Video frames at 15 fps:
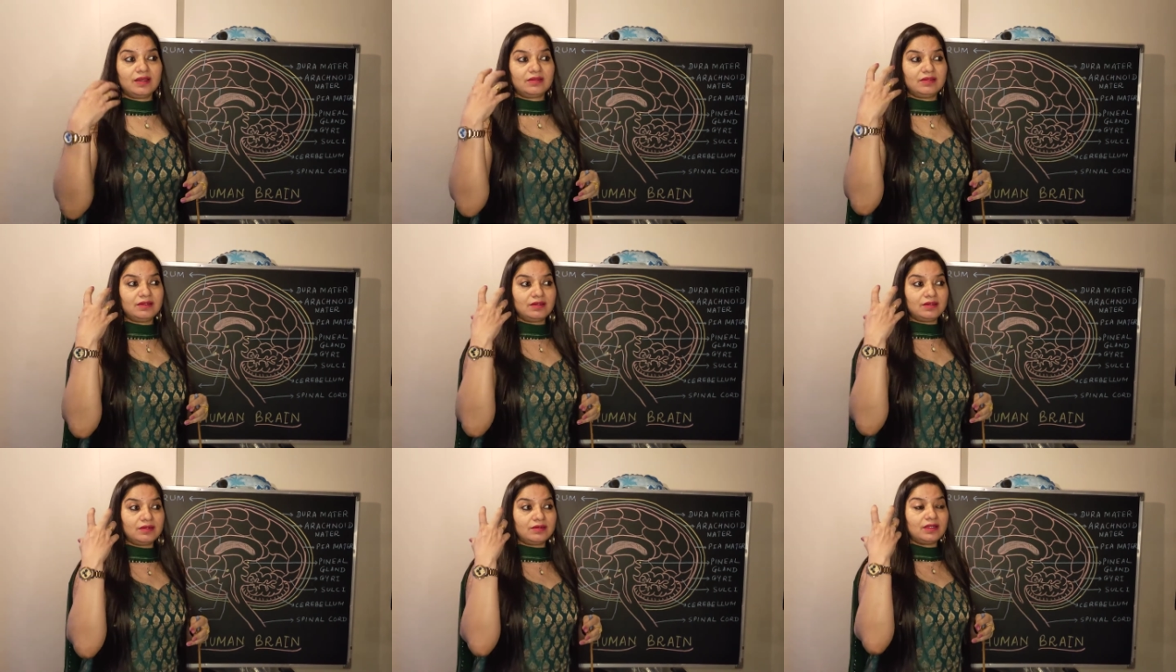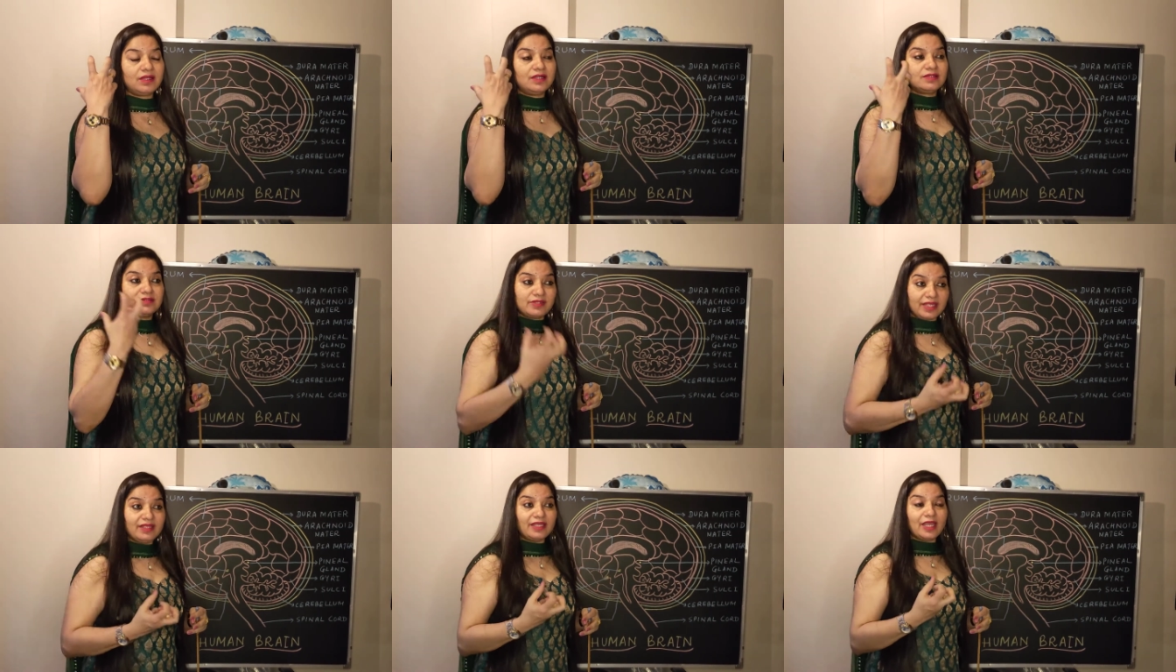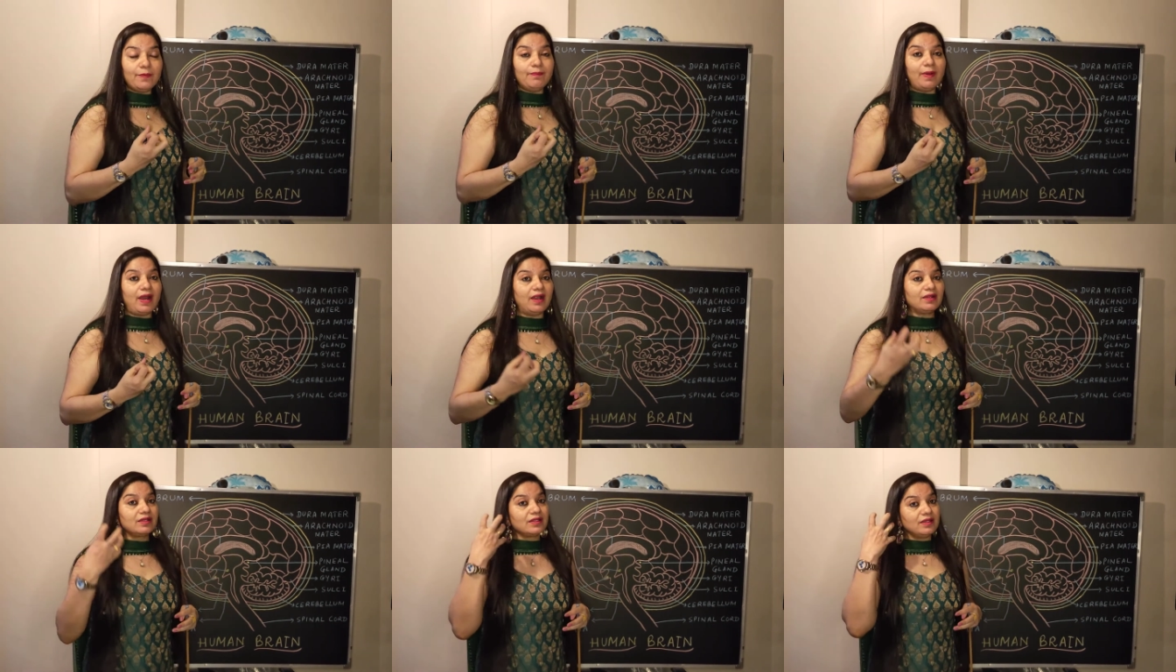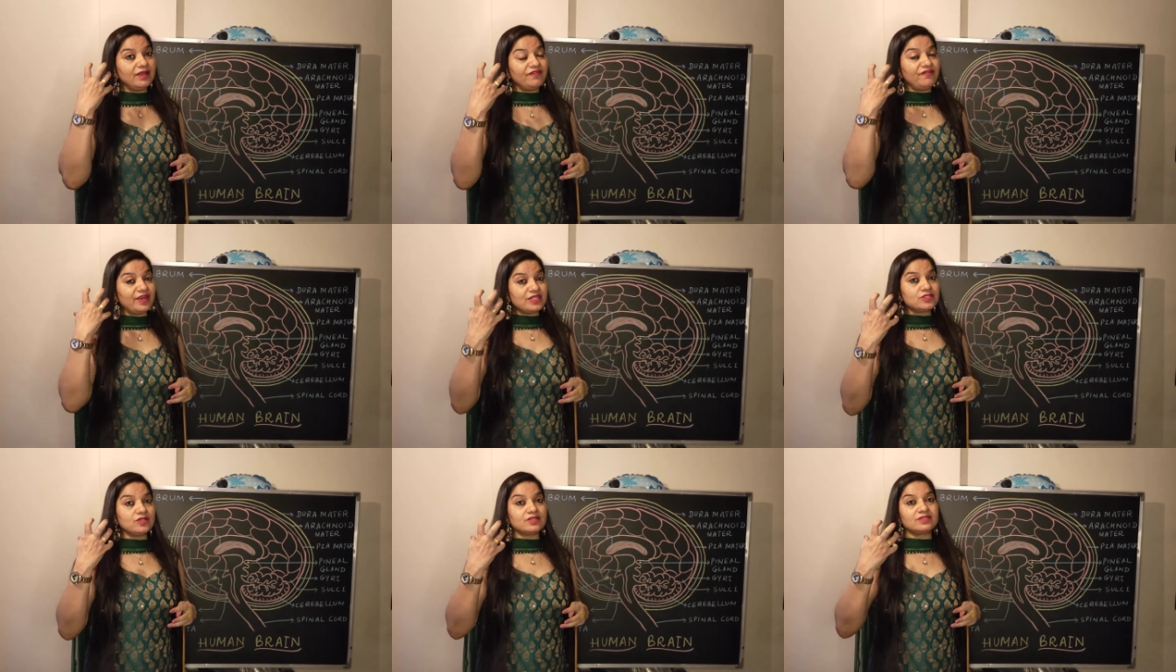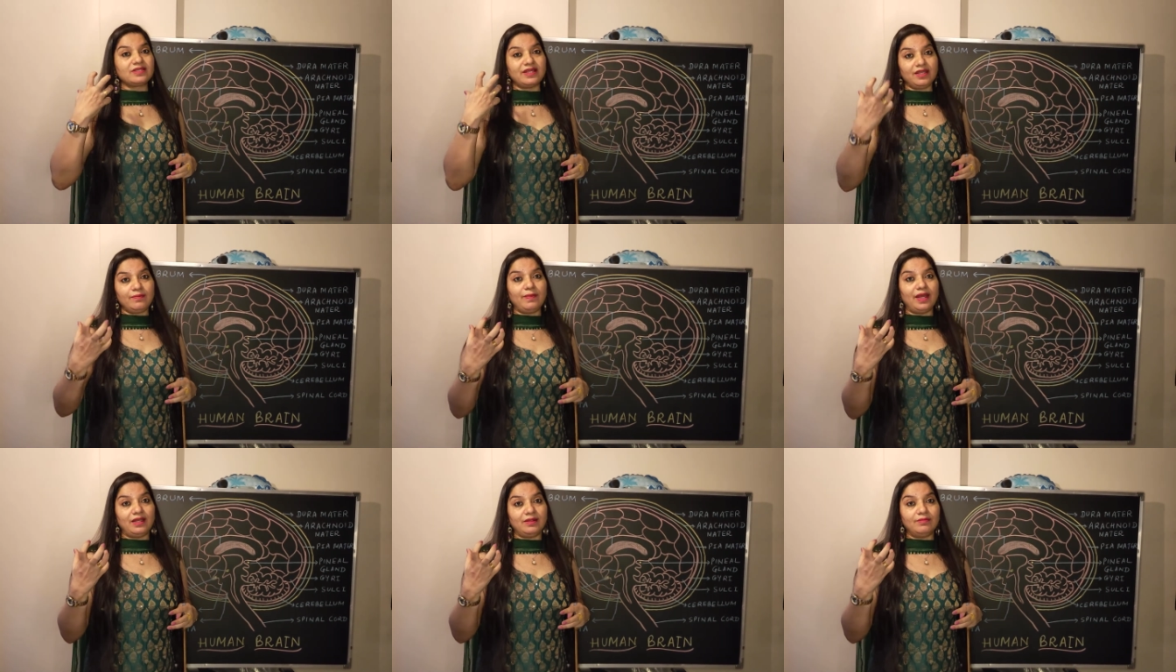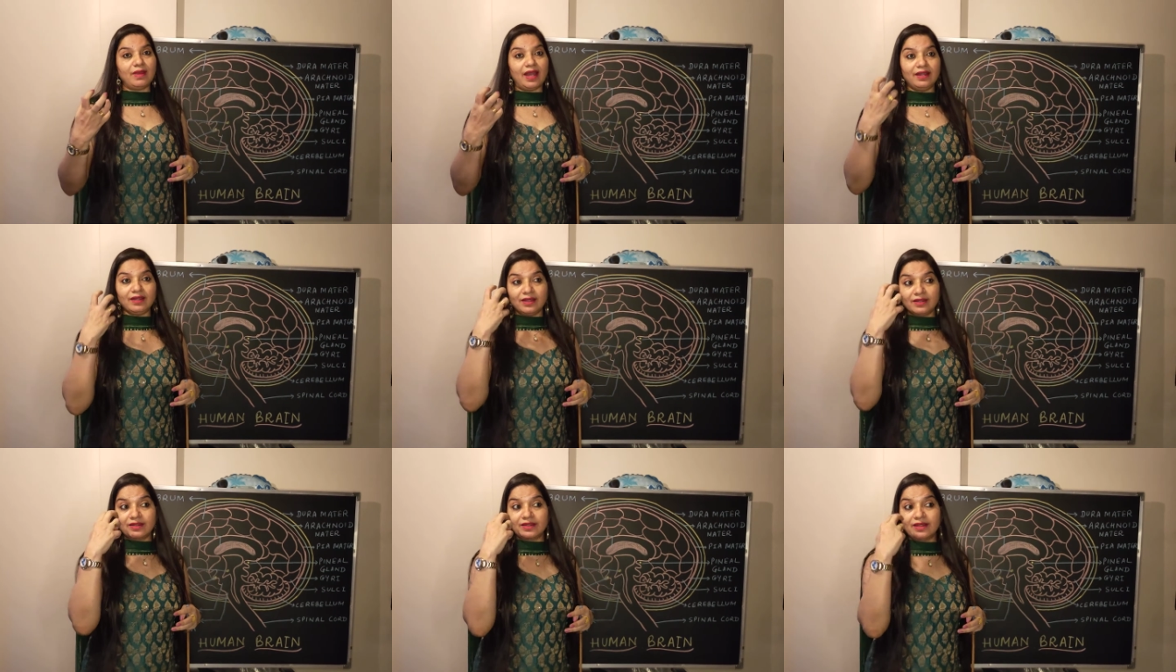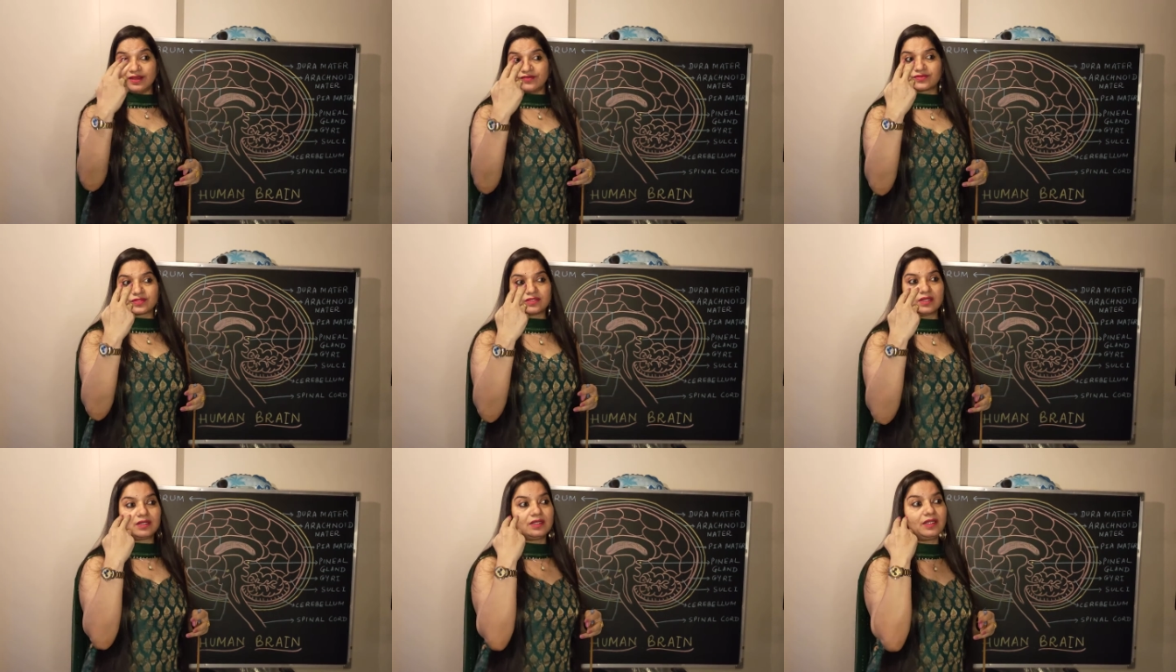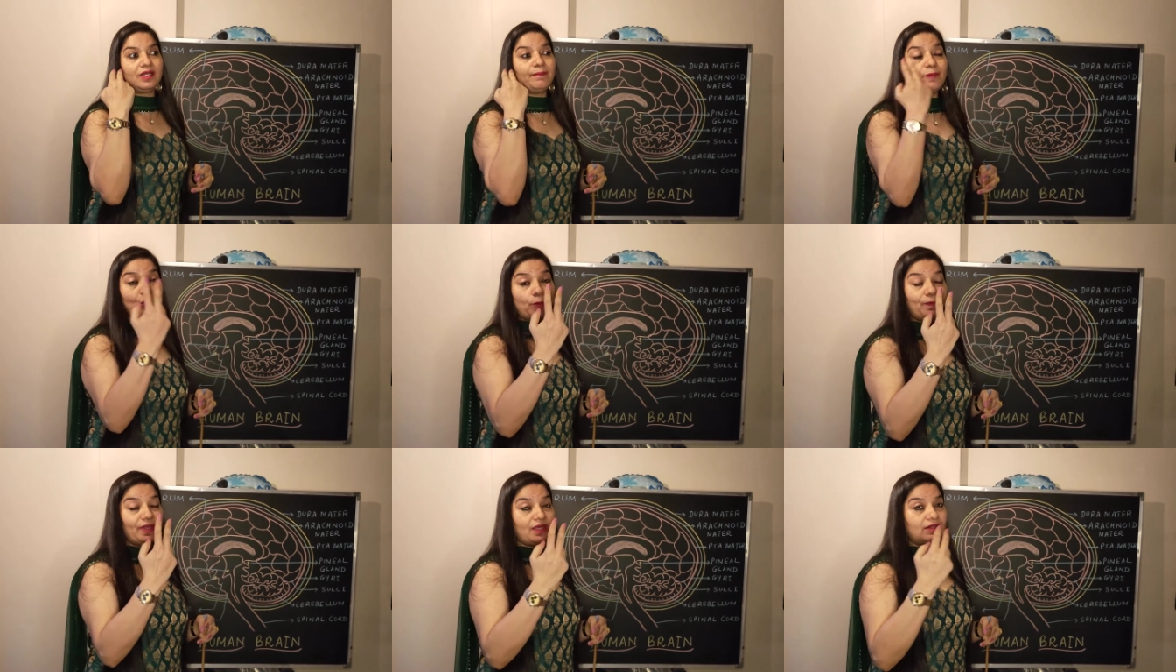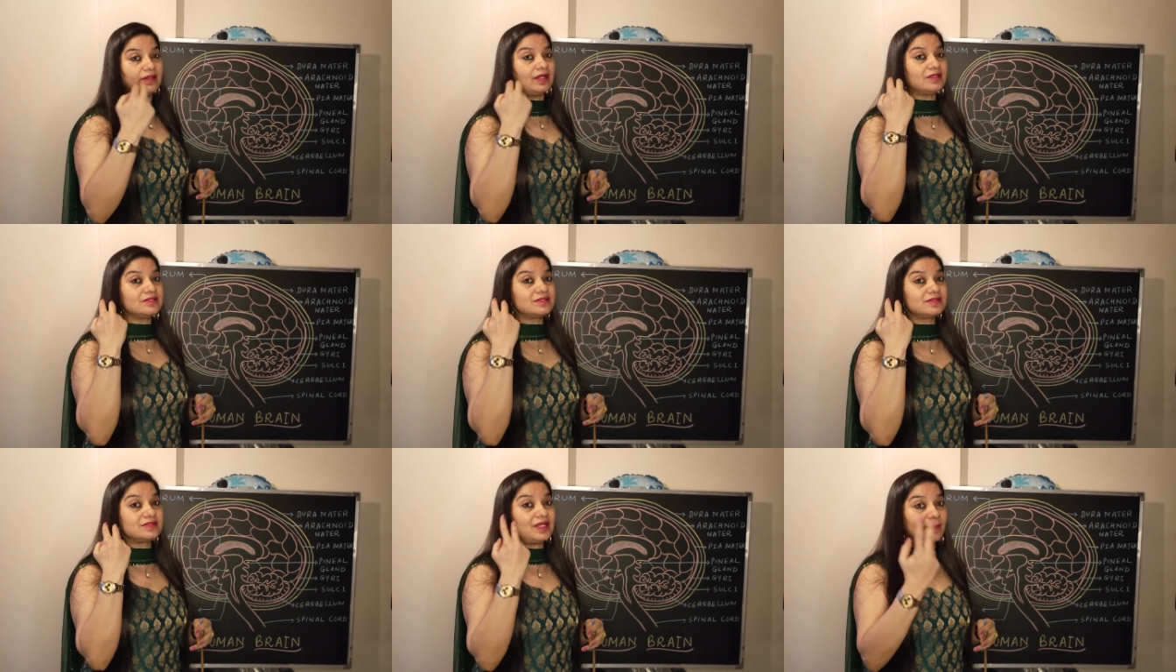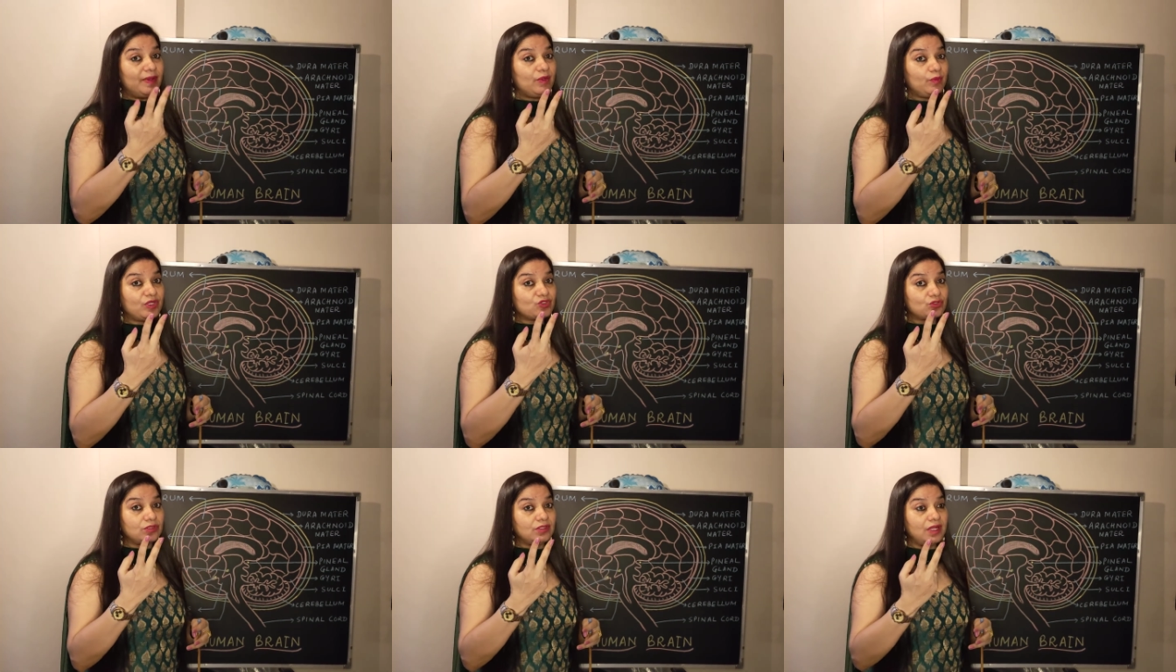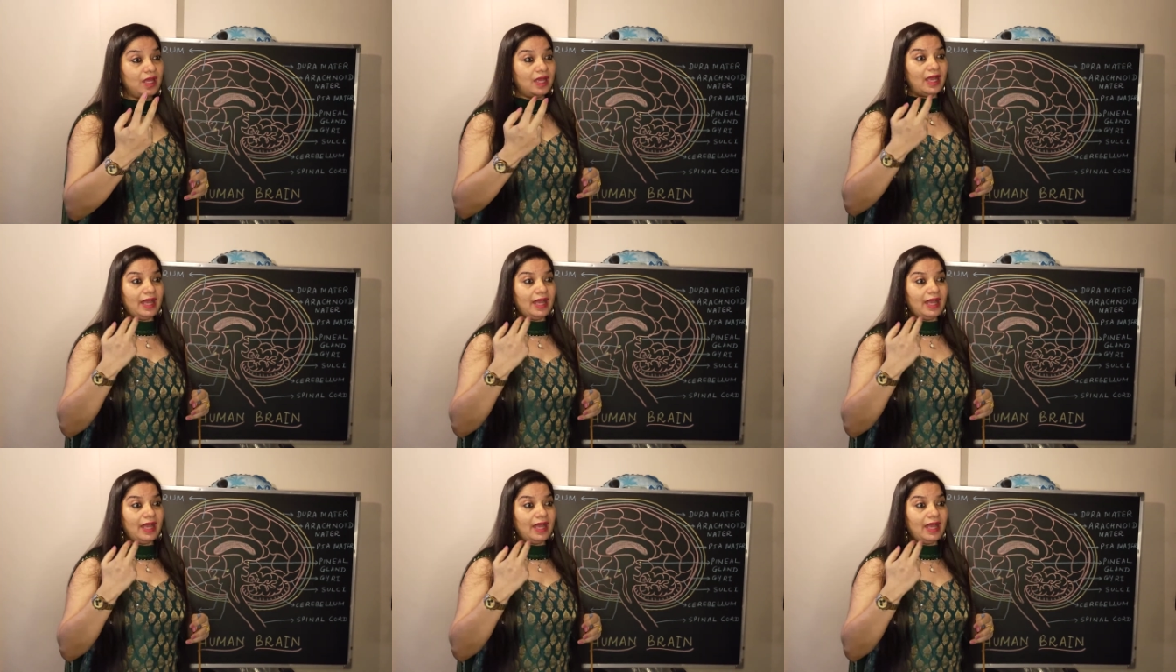the drinking part affects your cerebellum and it gives diplopia, that is the double vision,